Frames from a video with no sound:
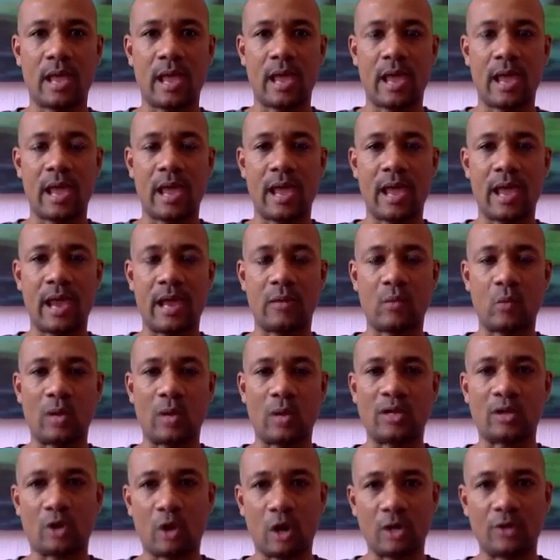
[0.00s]
and
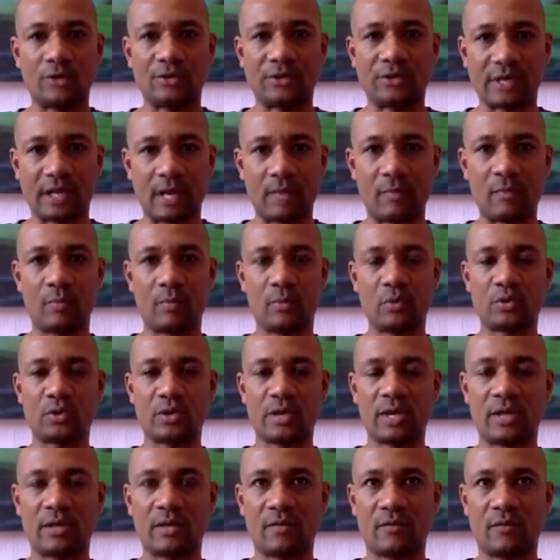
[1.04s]
what contract can be put
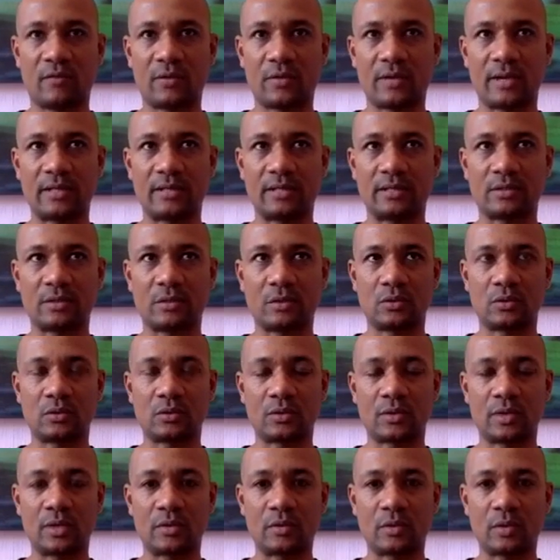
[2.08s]
together for that. So
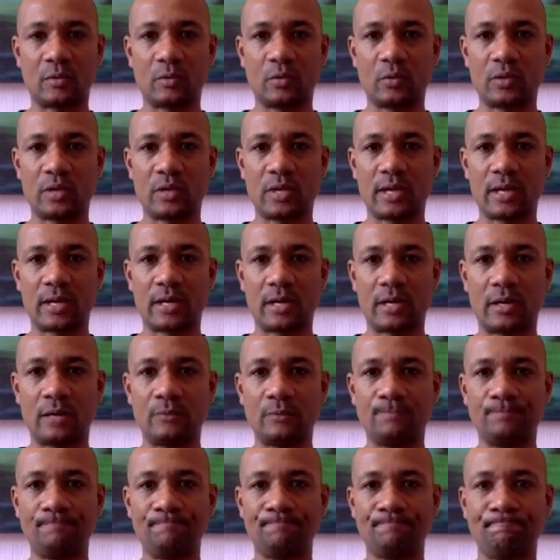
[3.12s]
that's what I'm looking at
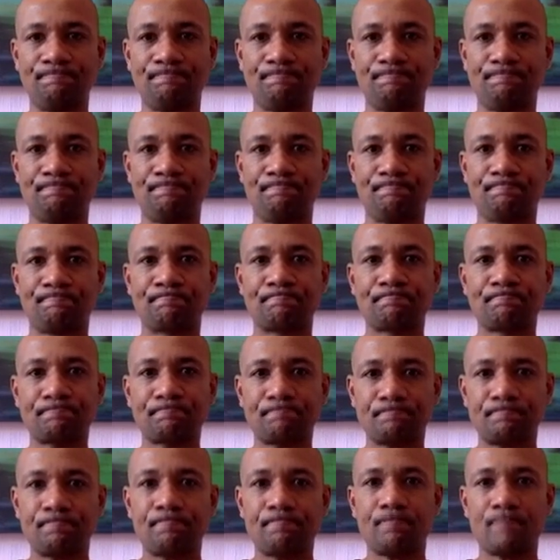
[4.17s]
now.
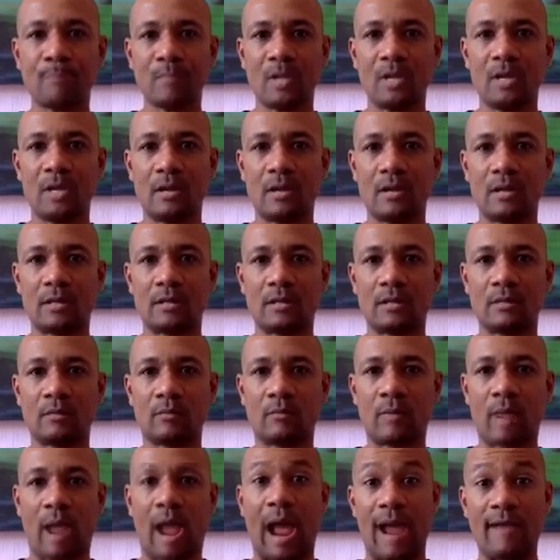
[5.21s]
Yeah,
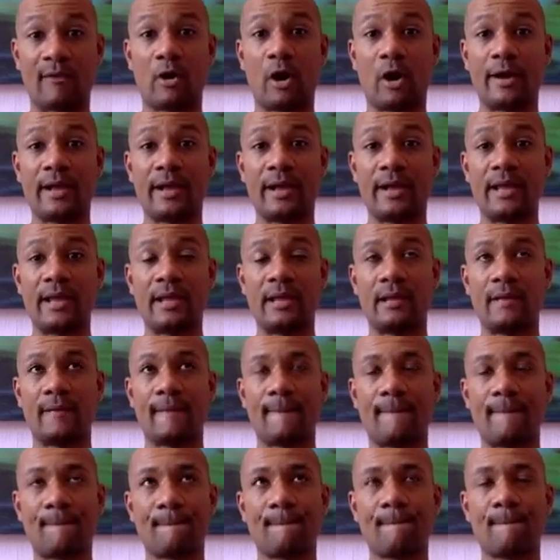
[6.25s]
I got
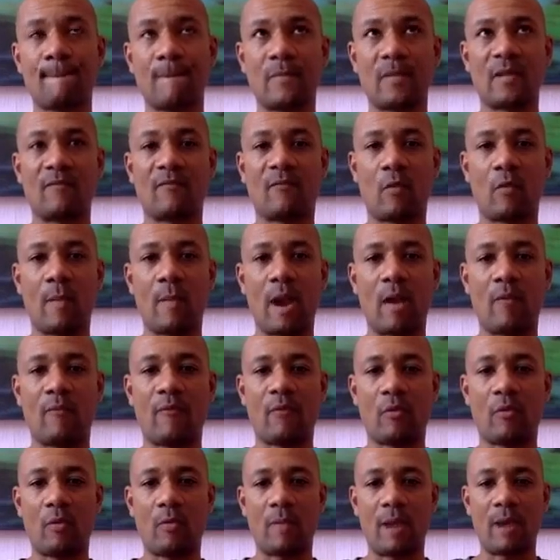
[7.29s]

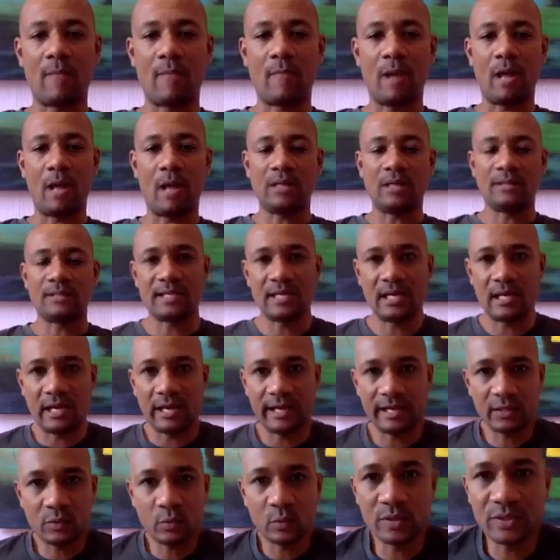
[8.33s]
for my
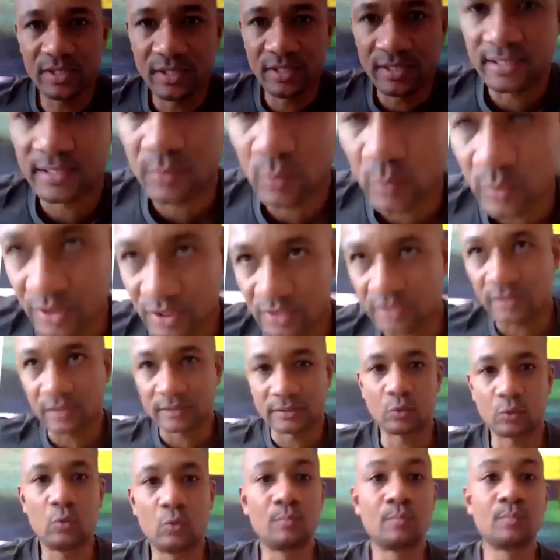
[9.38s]
multi-let, which is
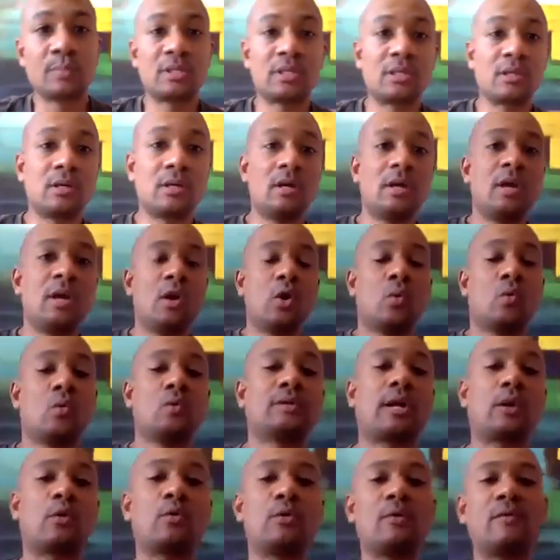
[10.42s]
rooms,
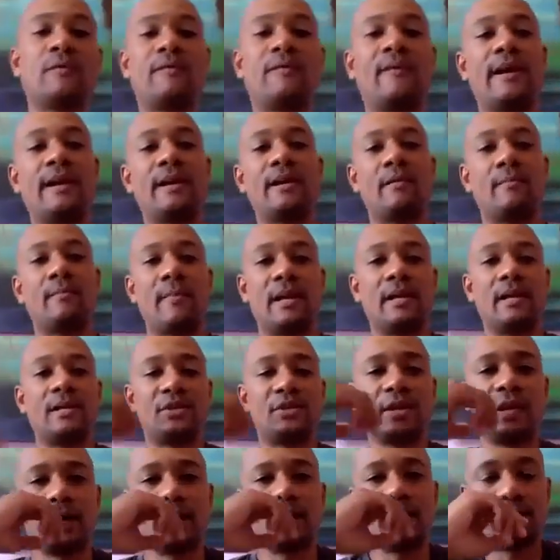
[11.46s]
which I couldn't find a
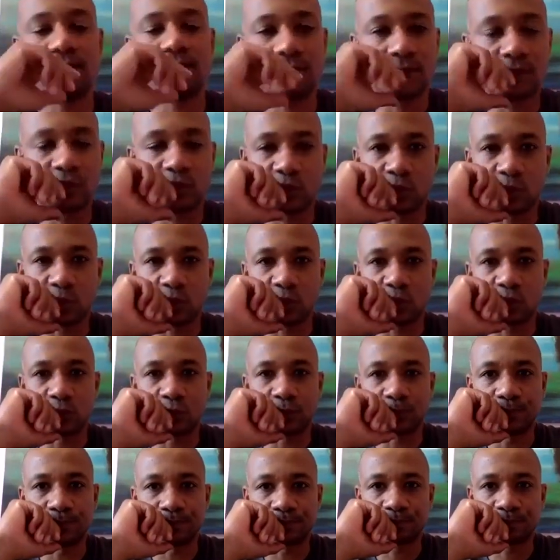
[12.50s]
managing agent to